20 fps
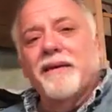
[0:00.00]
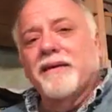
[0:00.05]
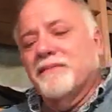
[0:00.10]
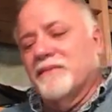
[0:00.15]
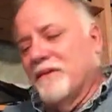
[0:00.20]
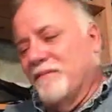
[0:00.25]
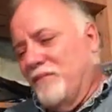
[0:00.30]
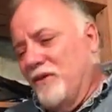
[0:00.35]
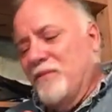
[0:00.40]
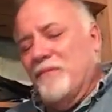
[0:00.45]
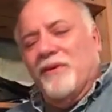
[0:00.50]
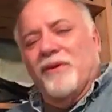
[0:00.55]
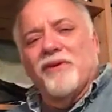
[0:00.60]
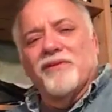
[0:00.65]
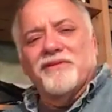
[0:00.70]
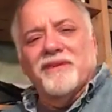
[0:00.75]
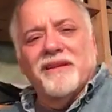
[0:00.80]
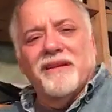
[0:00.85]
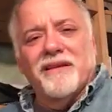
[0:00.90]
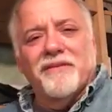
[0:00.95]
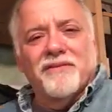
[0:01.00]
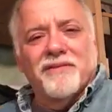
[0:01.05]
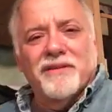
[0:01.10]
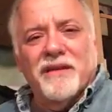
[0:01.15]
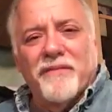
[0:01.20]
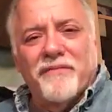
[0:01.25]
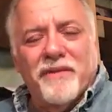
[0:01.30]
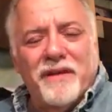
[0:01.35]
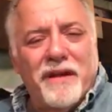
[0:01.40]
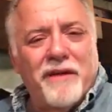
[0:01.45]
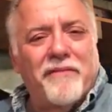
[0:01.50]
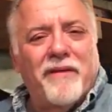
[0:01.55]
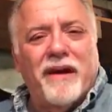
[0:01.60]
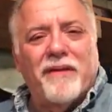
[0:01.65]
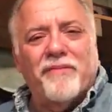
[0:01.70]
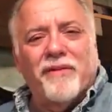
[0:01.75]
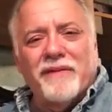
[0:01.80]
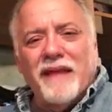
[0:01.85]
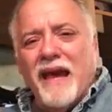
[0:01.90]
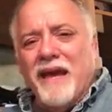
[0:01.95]
So boom, it costs another
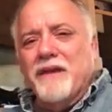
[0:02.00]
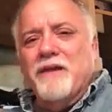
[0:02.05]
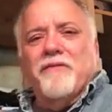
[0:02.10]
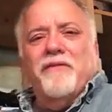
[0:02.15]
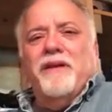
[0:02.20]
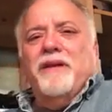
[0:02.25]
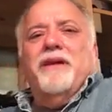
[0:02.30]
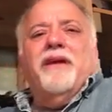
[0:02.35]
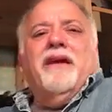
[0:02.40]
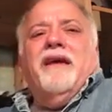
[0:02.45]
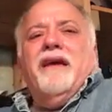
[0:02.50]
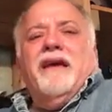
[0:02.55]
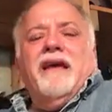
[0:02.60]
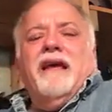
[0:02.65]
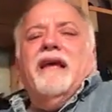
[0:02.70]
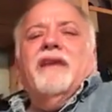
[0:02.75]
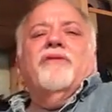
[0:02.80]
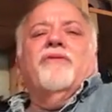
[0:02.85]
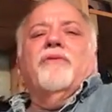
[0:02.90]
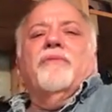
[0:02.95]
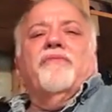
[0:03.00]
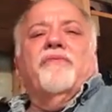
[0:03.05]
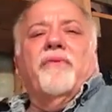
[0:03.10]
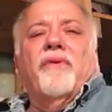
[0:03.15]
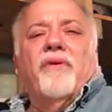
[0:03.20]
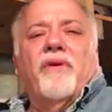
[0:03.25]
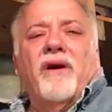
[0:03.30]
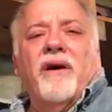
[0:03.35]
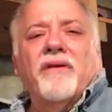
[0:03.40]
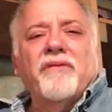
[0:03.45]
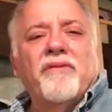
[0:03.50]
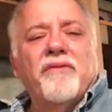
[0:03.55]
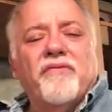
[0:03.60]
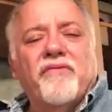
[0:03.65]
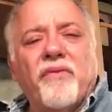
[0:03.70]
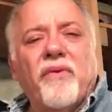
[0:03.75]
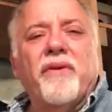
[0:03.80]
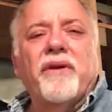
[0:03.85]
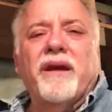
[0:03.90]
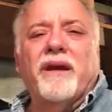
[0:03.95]
$70,000. Well, now you're into them for
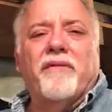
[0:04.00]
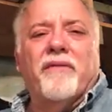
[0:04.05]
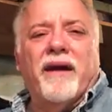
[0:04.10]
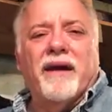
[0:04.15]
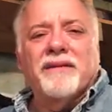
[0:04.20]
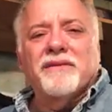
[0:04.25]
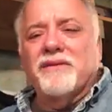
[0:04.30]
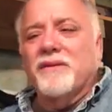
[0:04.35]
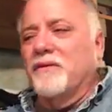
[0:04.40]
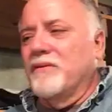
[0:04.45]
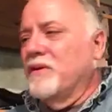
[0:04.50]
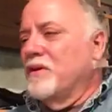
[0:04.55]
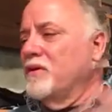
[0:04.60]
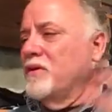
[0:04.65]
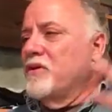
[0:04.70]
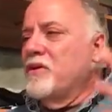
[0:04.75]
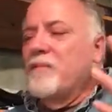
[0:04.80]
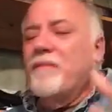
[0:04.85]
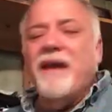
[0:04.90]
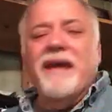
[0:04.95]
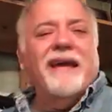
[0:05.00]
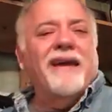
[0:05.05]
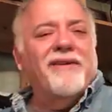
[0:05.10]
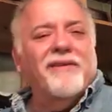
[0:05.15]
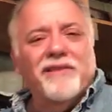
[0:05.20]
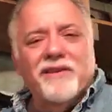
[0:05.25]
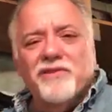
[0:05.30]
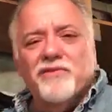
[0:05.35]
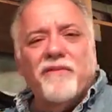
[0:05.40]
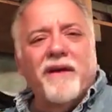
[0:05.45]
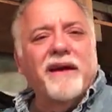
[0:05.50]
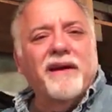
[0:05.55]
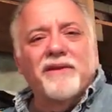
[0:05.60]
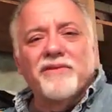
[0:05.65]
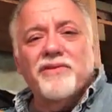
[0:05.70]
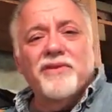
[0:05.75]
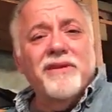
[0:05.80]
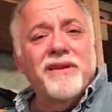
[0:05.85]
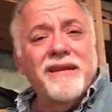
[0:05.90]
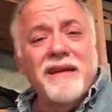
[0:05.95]
$140,000. So you're making all these
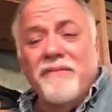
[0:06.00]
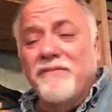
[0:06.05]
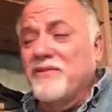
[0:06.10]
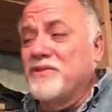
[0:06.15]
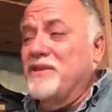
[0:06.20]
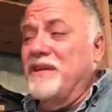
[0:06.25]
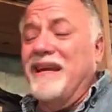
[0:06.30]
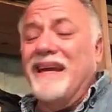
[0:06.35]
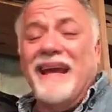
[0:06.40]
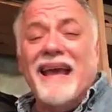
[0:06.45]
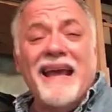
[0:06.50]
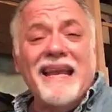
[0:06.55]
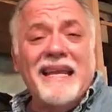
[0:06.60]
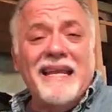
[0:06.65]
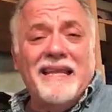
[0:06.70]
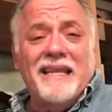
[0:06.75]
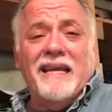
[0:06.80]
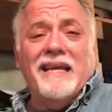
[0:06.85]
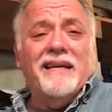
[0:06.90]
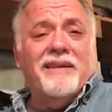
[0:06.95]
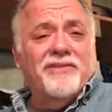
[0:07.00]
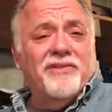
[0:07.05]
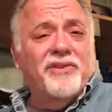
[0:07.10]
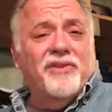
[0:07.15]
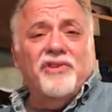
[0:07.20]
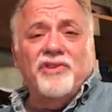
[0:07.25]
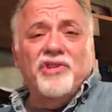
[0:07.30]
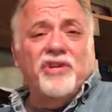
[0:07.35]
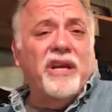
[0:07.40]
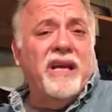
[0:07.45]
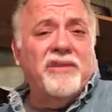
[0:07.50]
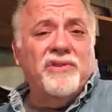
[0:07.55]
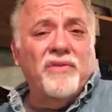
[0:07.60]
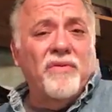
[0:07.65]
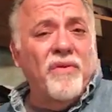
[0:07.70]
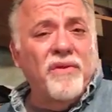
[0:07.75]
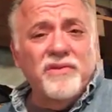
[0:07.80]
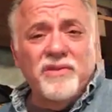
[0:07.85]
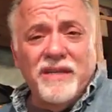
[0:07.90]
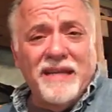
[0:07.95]
records and you're never seeing anything. There's a good chance you
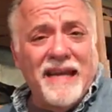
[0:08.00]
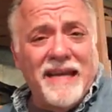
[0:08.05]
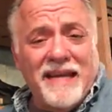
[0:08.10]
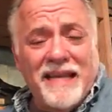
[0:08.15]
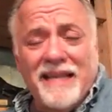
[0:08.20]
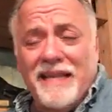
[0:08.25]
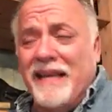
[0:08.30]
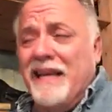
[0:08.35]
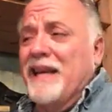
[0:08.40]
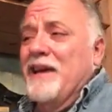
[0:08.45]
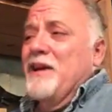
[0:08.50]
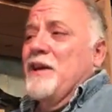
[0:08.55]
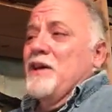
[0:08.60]
won't see anything.